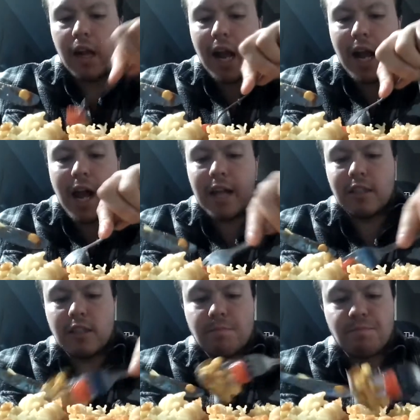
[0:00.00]

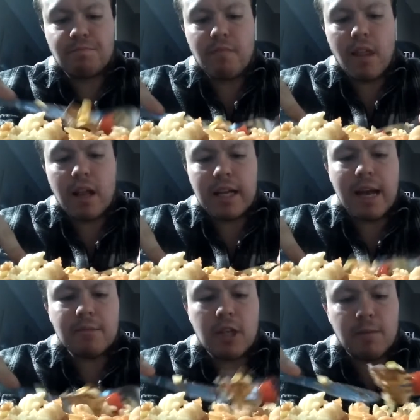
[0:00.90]
and
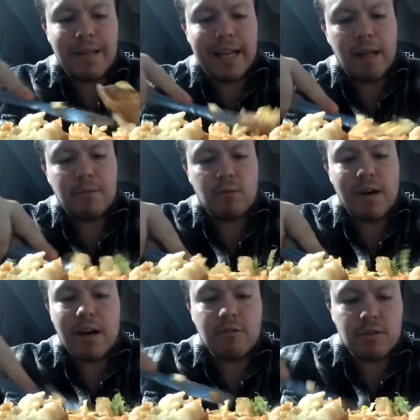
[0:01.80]
capture card played up as
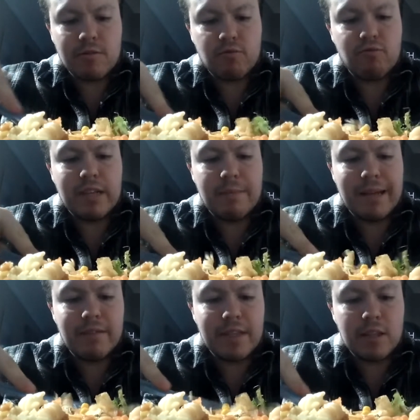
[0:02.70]
well, so it's really
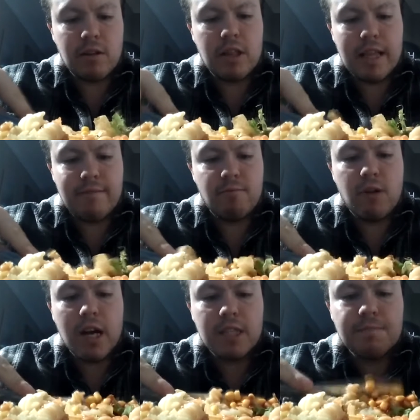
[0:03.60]
made things even
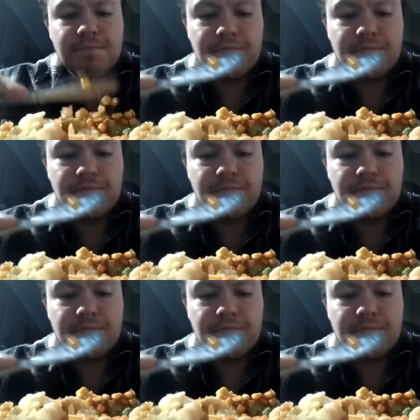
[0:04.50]
worse.